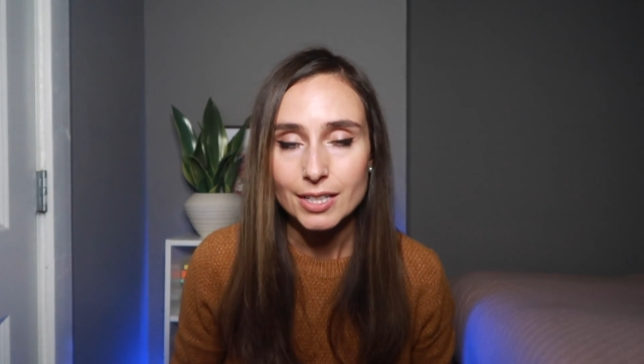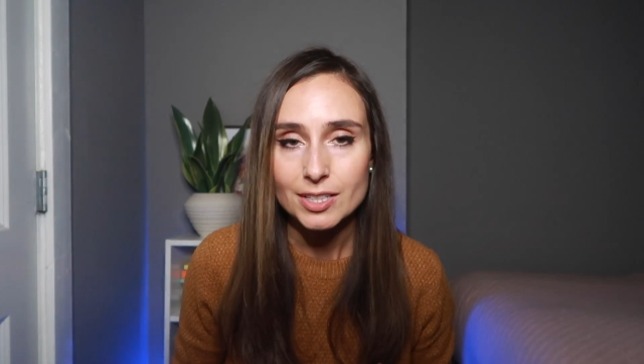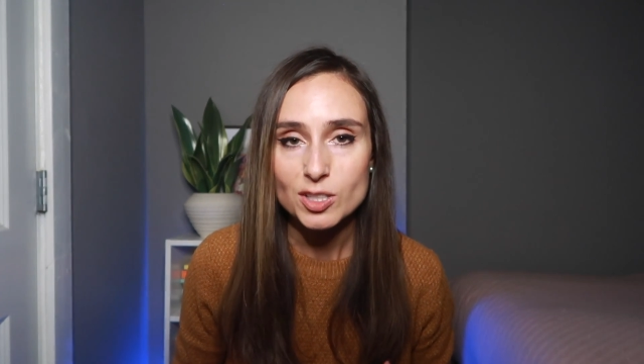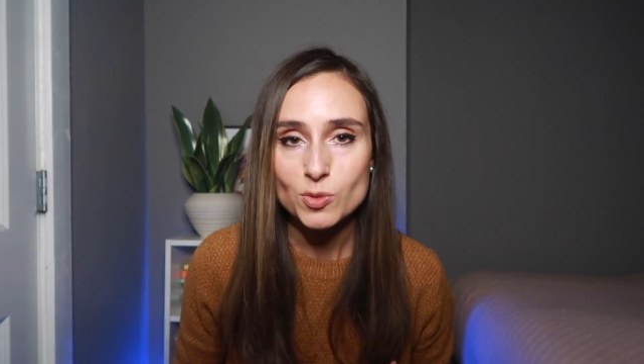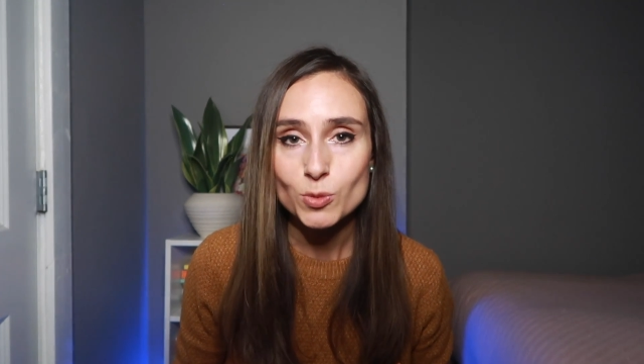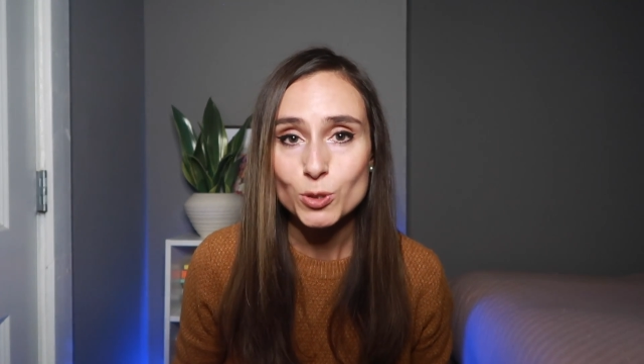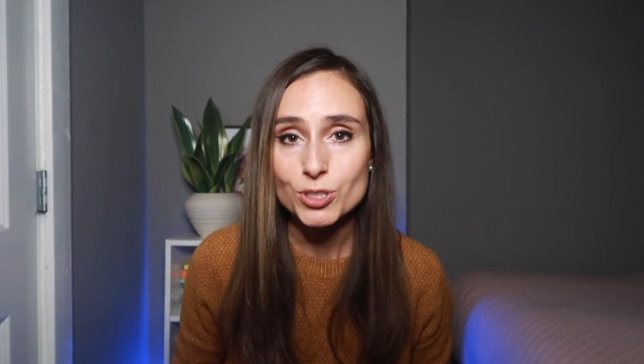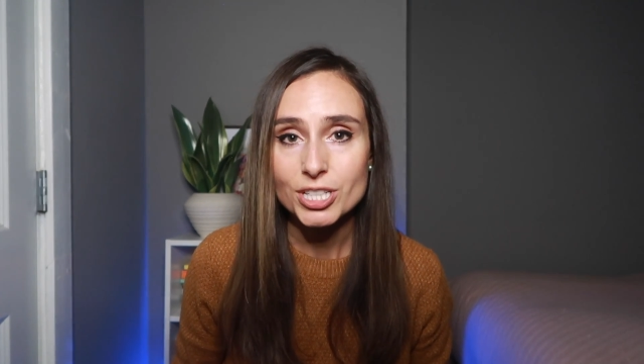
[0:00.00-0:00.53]

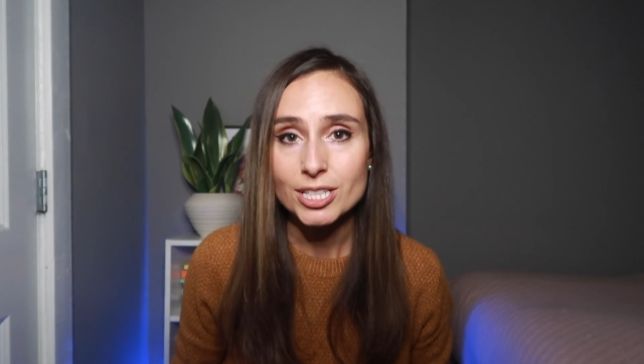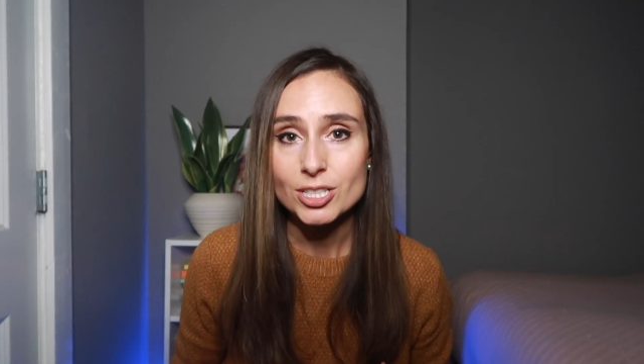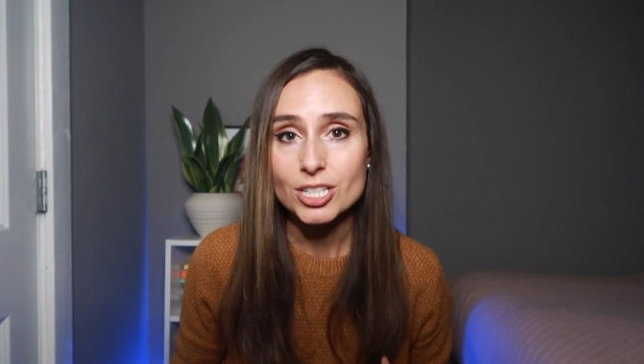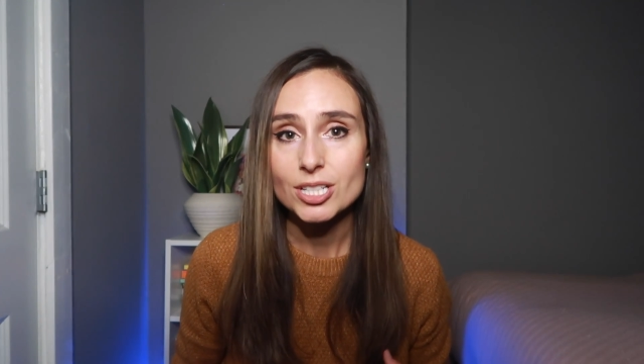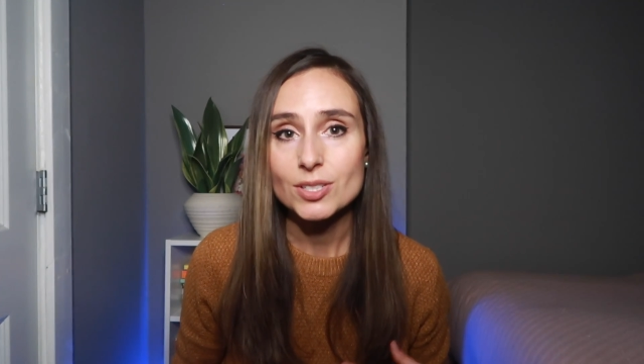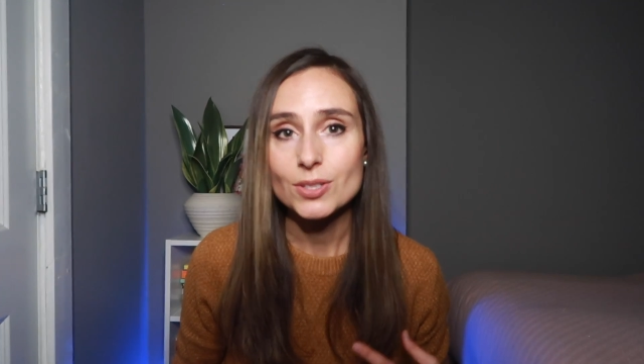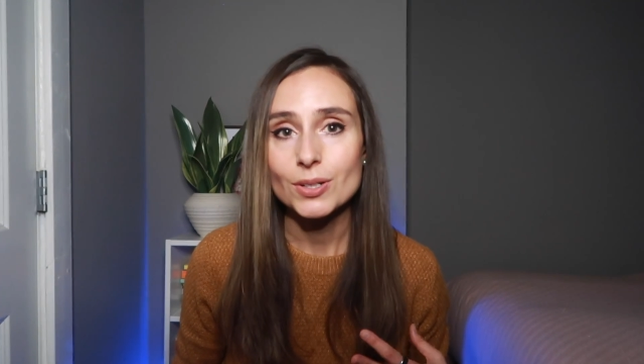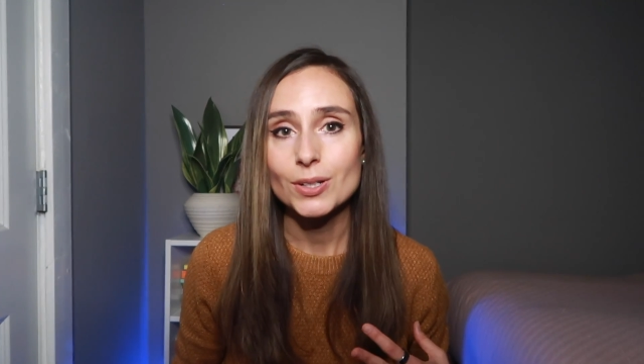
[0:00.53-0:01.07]
These mood
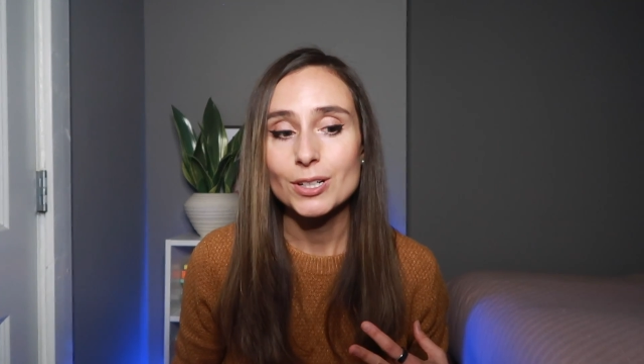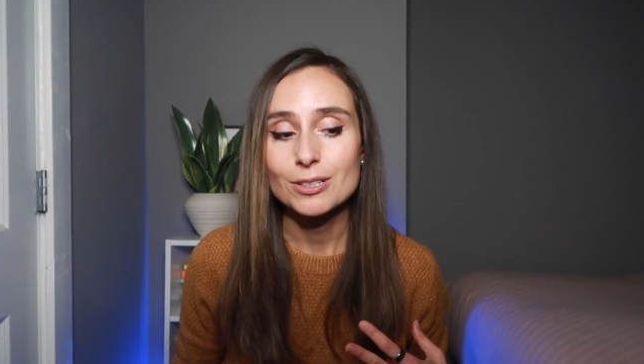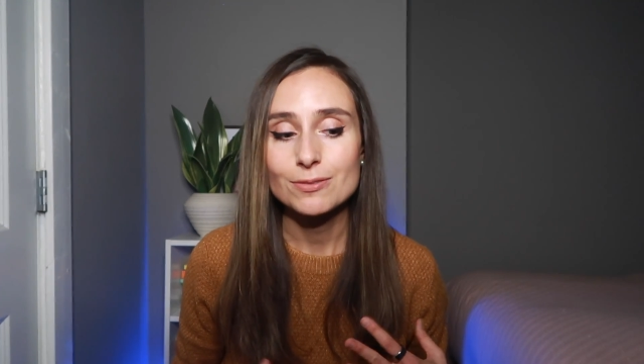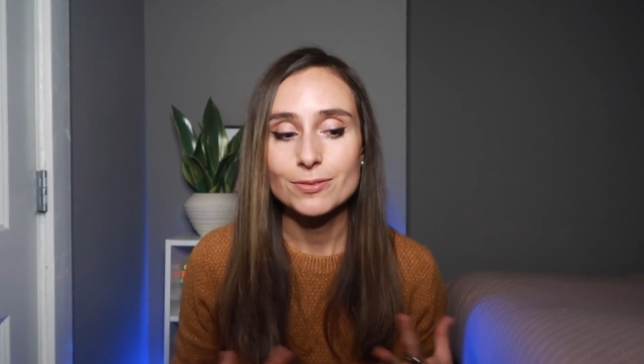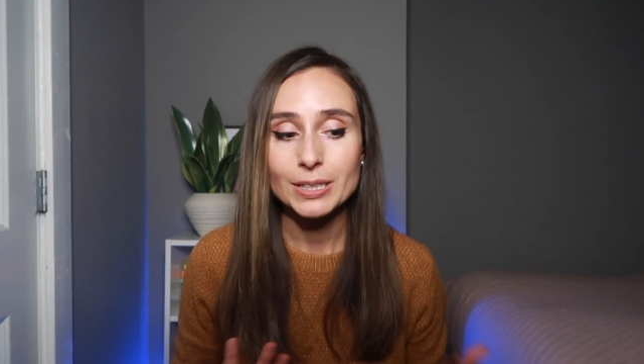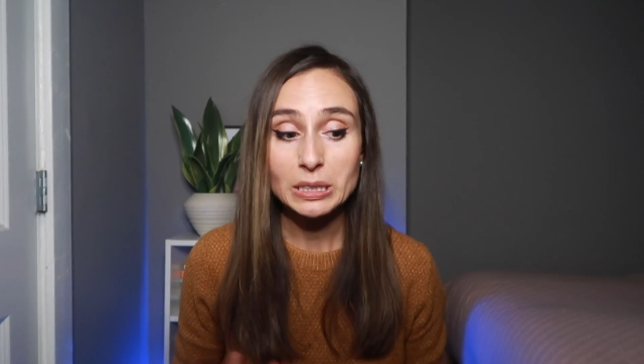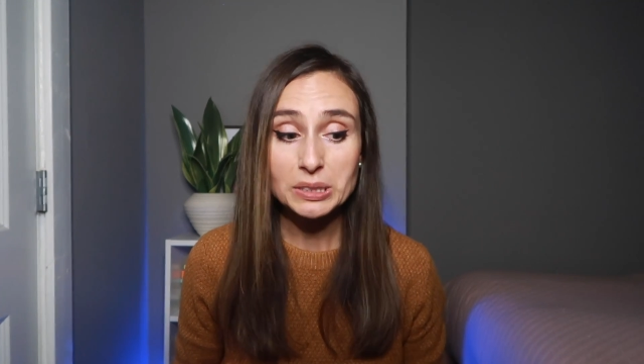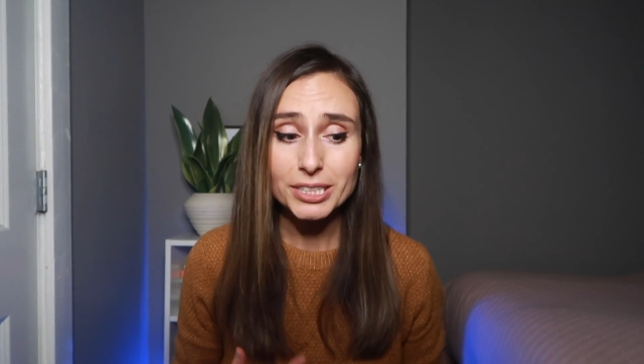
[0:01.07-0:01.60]
changes are
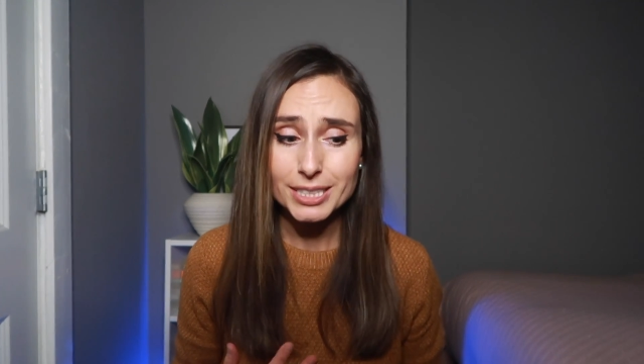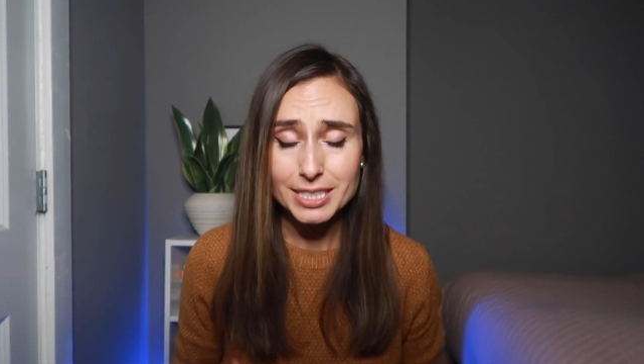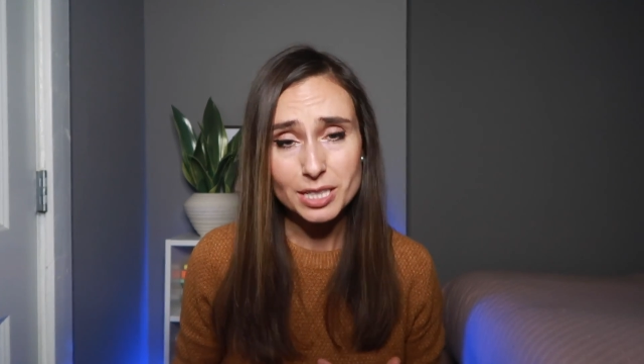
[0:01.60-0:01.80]
fairly